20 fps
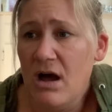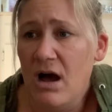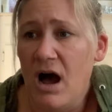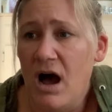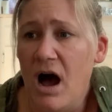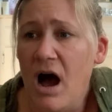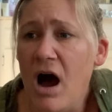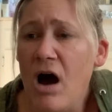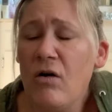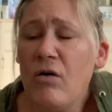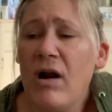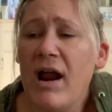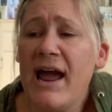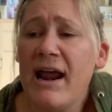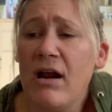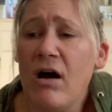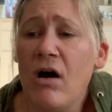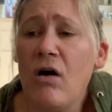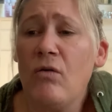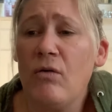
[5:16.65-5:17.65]
All
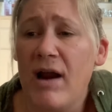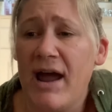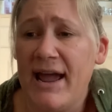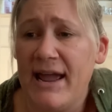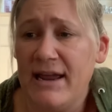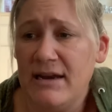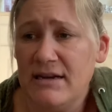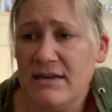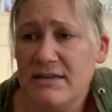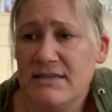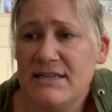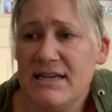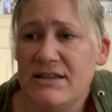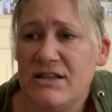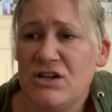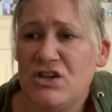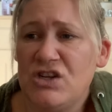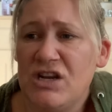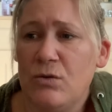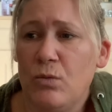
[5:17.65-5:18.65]
right, all right, said
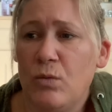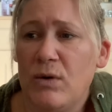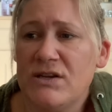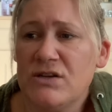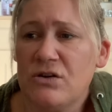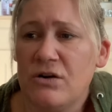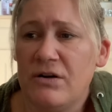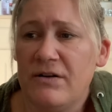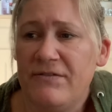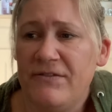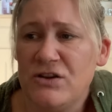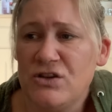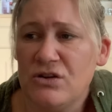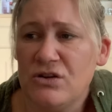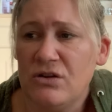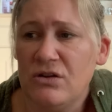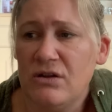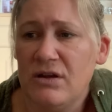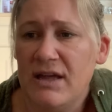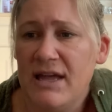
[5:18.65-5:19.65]
the chin-whiskered
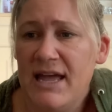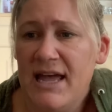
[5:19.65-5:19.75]
official.